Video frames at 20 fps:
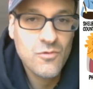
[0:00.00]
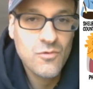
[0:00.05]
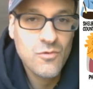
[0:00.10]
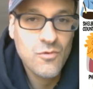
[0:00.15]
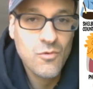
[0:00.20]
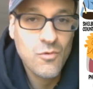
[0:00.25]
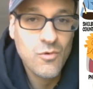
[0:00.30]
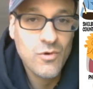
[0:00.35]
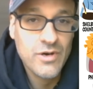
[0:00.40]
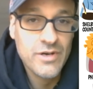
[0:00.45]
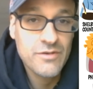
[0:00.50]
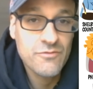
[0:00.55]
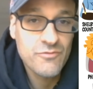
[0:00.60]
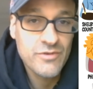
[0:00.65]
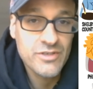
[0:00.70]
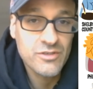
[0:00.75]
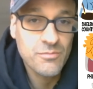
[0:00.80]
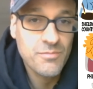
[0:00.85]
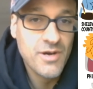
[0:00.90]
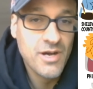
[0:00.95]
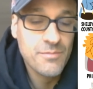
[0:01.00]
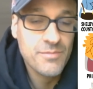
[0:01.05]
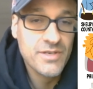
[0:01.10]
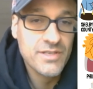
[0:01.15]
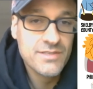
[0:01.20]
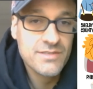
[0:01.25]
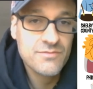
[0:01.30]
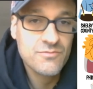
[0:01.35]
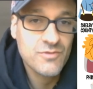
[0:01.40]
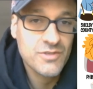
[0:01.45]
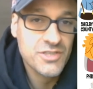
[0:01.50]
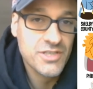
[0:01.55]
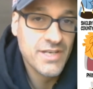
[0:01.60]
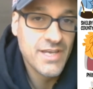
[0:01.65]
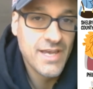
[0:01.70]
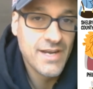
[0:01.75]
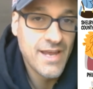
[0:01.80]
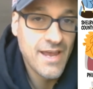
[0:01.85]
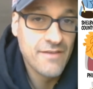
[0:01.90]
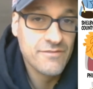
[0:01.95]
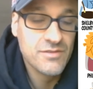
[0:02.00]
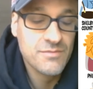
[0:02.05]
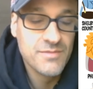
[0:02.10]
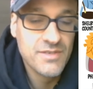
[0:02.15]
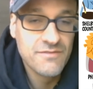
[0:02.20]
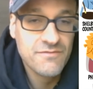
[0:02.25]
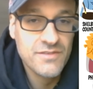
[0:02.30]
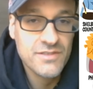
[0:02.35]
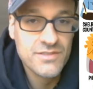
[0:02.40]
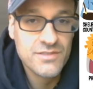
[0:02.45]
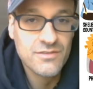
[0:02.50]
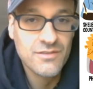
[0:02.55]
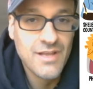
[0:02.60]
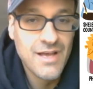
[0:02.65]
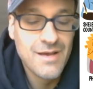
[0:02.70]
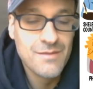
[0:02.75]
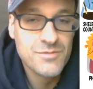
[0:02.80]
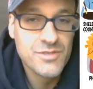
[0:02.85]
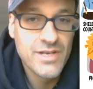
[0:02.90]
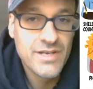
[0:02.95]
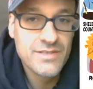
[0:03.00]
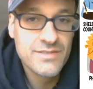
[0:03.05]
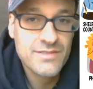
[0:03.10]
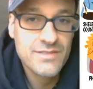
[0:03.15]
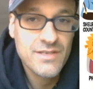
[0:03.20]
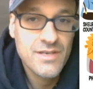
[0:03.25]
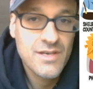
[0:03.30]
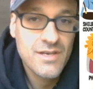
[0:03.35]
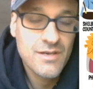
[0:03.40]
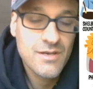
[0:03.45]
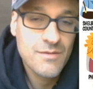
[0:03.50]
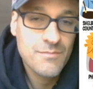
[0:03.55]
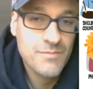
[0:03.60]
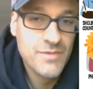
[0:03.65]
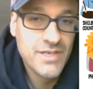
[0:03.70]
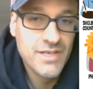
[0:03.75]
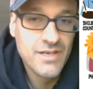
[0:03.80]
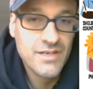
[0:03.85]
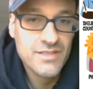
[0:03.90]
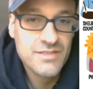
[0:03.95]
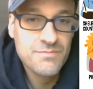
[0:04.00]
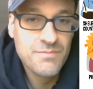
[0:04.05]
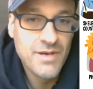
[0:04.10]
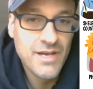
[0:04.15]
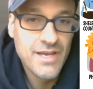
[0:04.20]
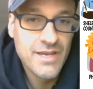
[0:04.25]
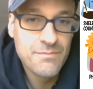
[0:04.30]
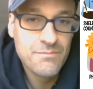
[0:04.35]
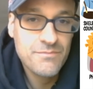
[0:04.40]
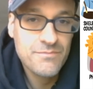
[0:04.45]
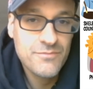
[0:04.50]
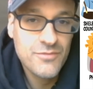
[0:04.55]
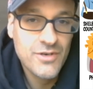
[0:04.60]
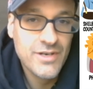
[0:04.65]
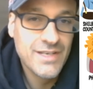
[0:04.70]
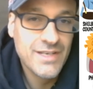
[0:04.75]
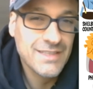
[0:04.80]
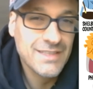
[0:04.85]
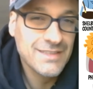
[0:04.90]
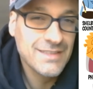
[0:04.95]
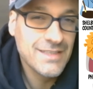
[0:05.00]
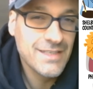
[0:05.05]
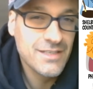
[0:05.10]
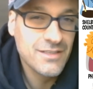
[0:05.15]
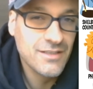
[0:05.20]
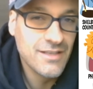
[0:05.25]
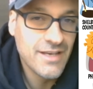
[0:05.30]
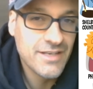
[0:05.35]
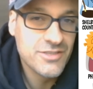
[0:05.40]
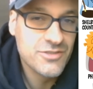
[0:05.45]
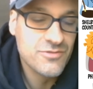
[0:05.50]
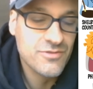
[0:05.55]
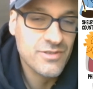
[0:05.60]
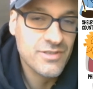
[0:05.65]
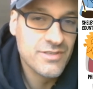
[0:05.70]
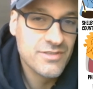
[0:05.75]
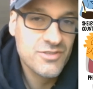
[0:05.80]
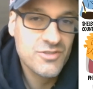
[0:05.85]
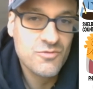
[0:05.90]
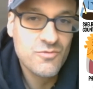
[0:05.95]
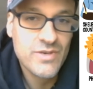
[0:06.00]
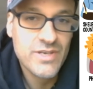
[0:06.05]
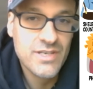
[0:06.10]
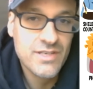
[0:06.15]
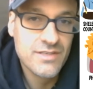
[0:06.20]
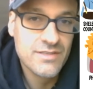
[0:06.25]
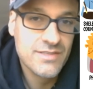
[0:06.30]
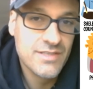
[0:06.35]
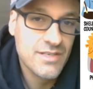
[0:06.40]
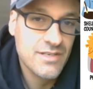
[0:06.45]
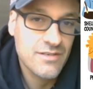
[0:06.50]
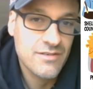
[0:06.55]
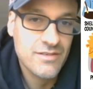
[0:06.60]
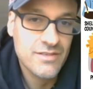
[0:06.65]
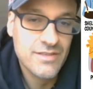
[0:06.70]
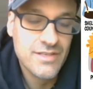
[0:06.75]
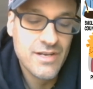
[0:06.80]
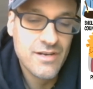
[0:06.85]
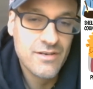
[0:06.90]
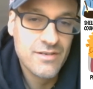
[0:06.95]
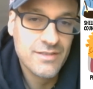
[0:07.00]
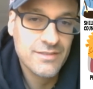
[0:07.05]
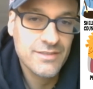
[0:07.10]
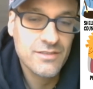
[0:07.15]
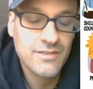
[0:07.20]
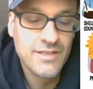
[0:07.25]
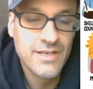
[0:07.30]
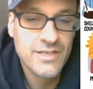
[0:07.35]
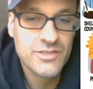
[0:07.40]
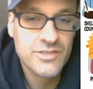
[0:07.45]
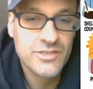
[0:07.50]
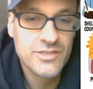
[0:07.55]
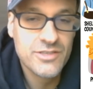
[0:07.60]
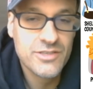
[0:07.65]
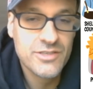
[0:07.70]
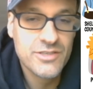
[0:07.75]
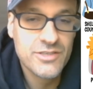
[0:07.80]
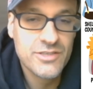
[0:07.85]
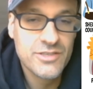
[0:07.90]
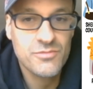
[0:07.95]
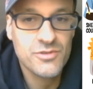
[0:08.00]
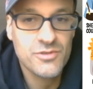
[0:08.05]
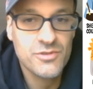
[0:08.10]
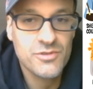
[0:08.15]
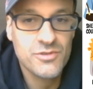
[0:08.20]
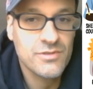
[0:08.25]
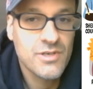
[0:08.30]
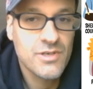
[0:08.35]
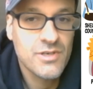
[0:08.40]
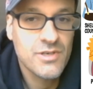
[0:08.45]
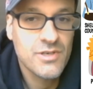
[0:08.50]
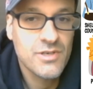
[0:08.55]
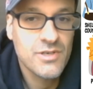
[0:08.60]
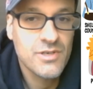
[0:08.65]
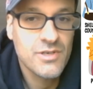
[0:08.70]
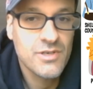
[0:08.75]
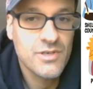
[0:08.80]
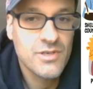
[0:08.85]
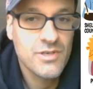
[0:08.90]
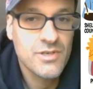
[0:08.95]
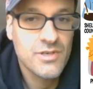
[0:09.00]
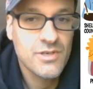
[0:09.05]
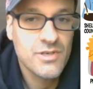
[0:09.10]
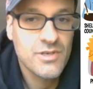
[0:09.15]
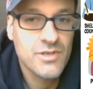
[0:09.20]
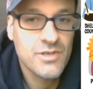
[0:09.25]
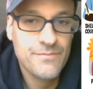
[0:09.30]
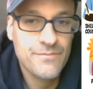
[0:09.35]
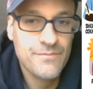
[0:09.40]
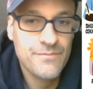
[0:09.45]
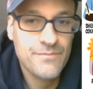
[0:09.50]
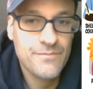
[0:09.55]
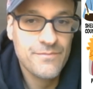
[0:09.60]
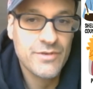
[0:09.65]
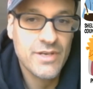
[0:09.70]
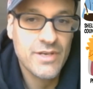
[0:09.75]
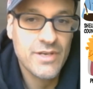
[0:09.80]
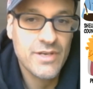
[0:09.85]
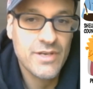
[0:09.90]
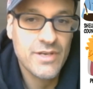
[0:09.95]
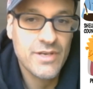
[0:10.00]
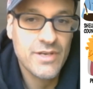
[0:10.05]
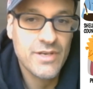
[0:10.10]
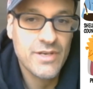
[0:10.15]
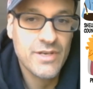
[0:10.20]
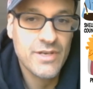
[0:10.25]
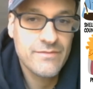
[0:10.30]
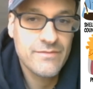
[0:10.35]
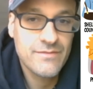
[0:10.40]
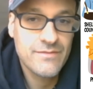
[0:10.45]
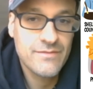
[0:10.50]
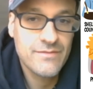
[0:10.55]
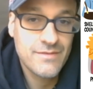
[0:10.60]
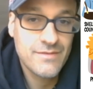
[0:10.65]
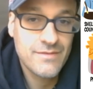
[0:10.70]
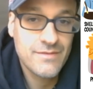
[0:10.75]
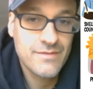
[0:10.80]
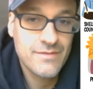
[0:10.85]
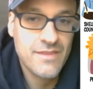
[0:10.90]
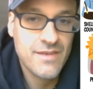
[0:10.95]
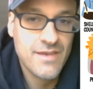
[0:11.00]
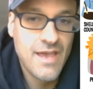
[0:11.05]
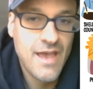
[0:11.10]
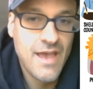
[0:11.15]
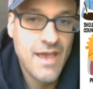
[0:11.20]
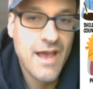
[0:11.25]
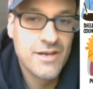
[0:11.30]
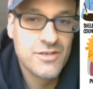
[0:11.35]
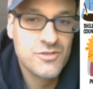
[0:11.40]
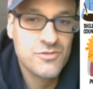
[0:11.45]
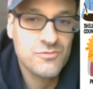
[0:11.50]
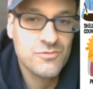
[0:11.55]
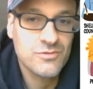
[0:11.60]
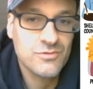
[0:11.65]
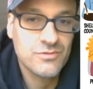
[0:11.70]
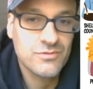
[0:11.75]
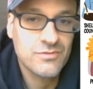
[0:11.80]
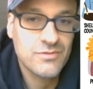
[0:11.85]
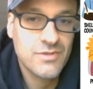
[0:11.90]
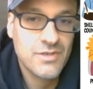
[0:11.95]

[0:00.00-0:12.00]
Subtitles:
or in real puppets, which again have to be physical objects, because by putting a little extra squeeze here and there and a little extra push and pull, you can get the actual